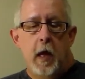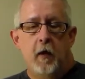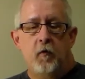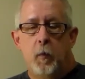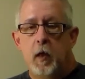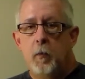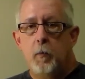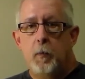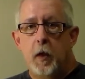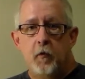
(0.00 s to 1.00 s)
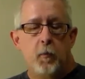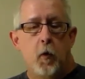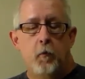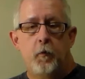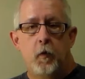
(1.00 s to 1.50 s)
as many
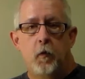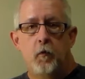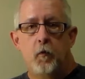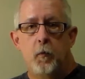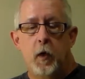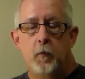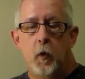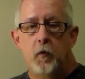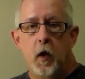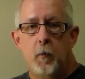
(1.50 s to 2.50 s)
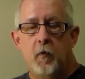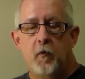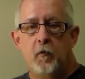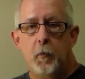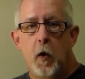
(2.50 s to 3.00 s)
baseball fields or baseball
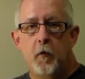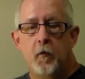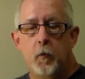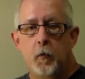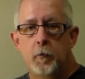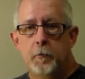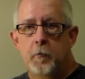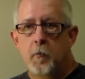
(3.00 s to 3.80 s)
diamonds as possible.